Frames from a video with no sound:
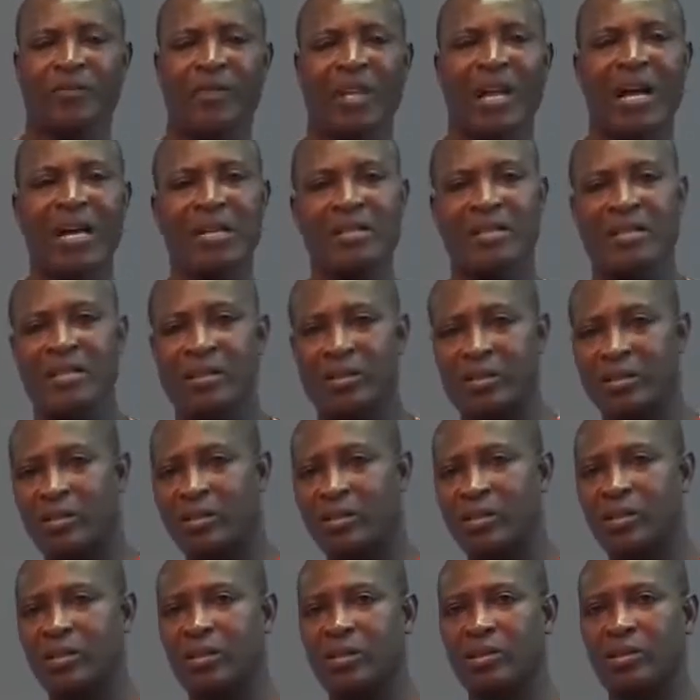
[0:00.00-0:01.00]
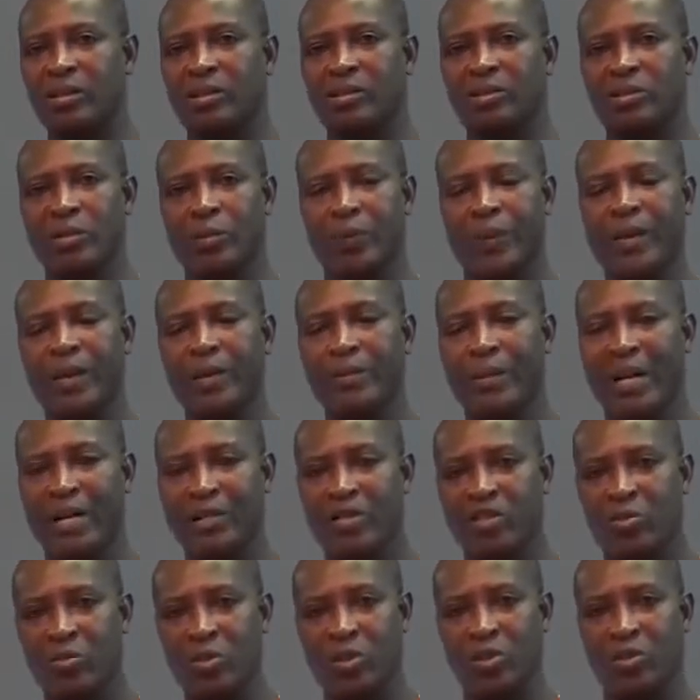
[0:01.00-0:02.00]
until you pay by
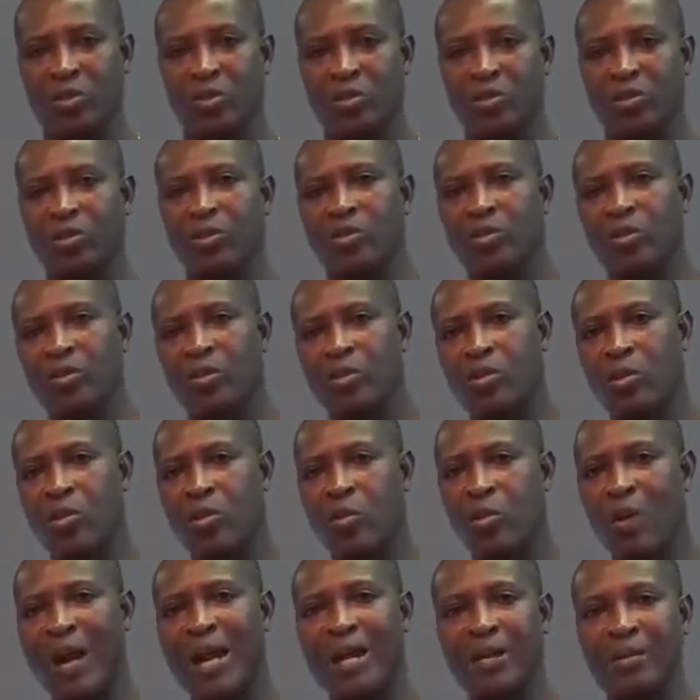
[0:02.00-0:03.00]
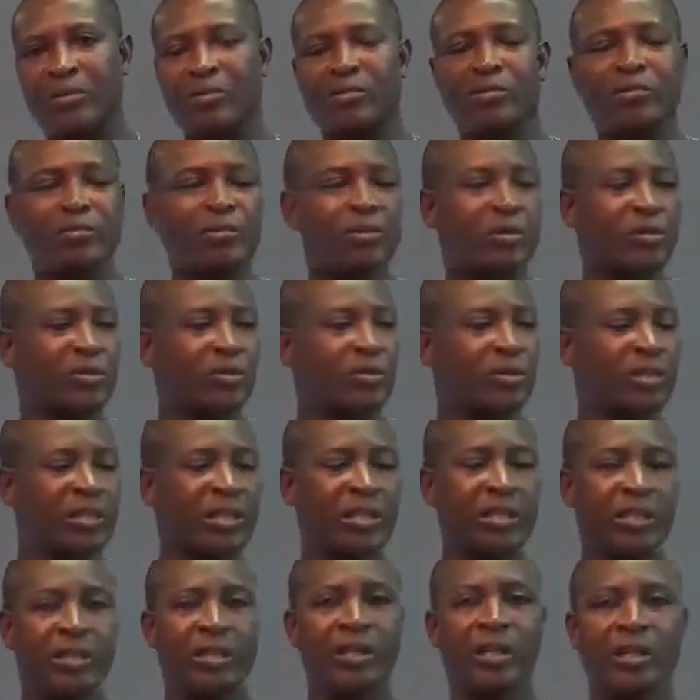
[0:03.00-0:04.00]
tomorrow, why won't you
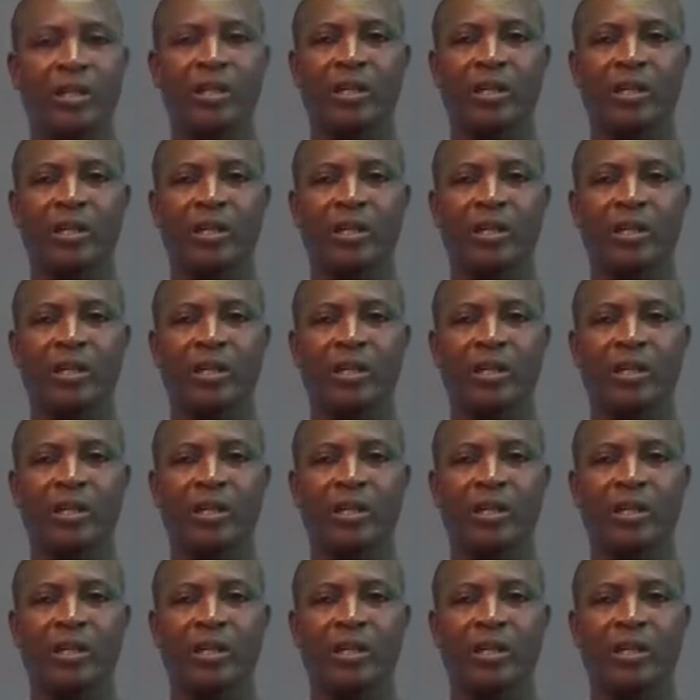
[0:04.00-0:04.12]
say,